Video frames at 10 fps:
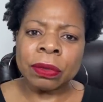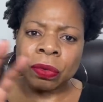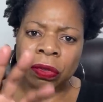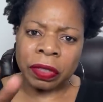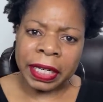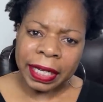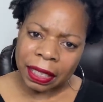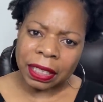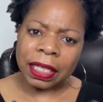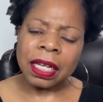
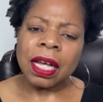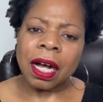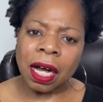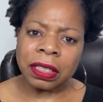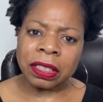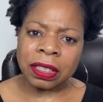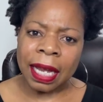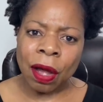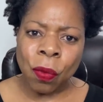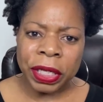really
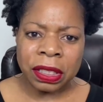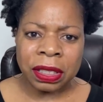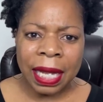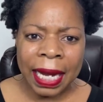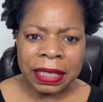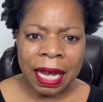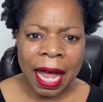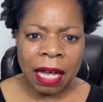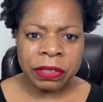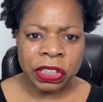understand what it's like to
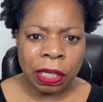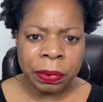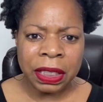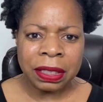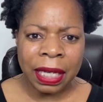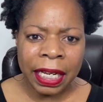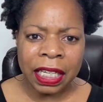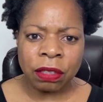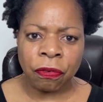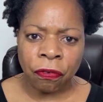have something
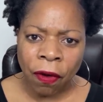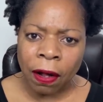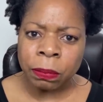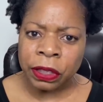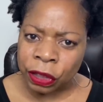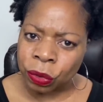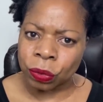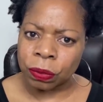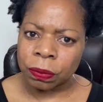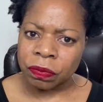taken from
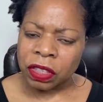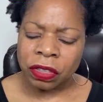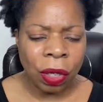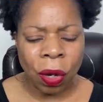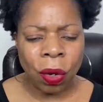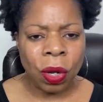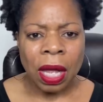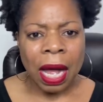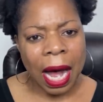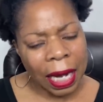you. So
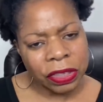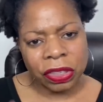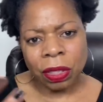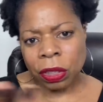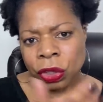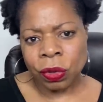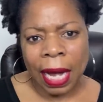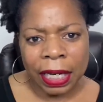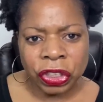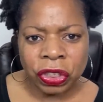I just thought you
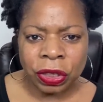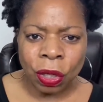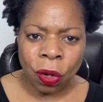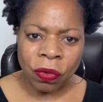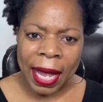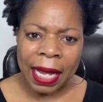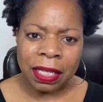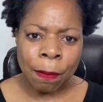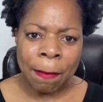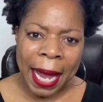guys should know that,
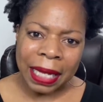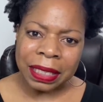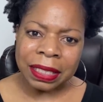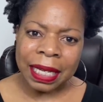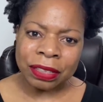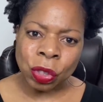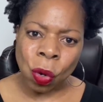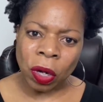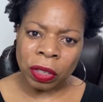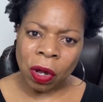the madness that's
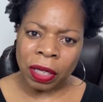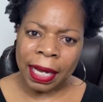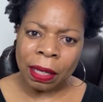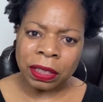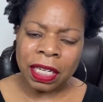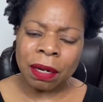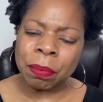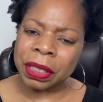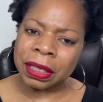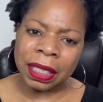going on out there.
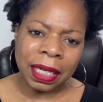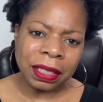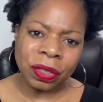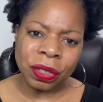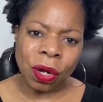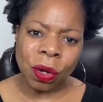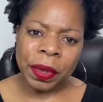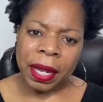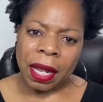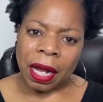But again, you know,
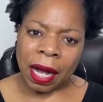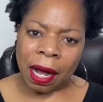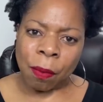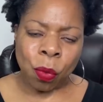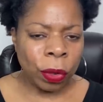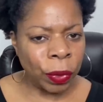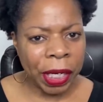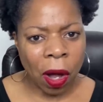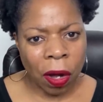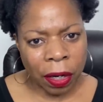when we
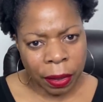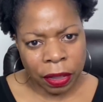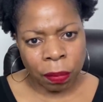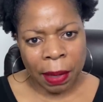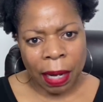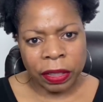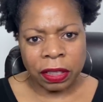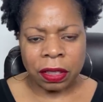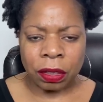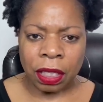all heard about
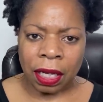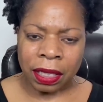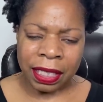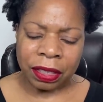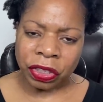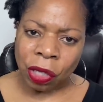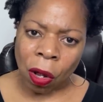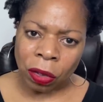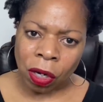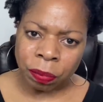it, the
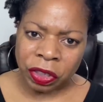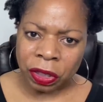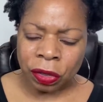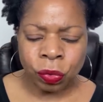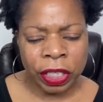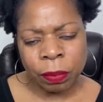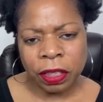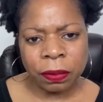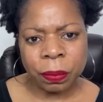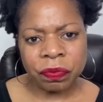assault on Mr.
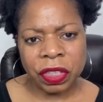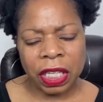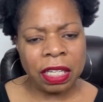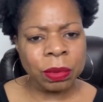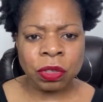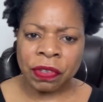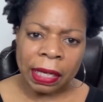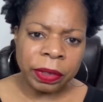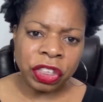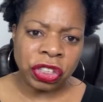Louima, it was
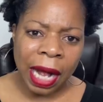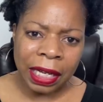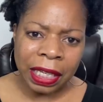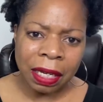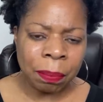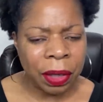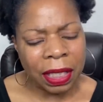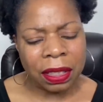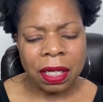very shocking. But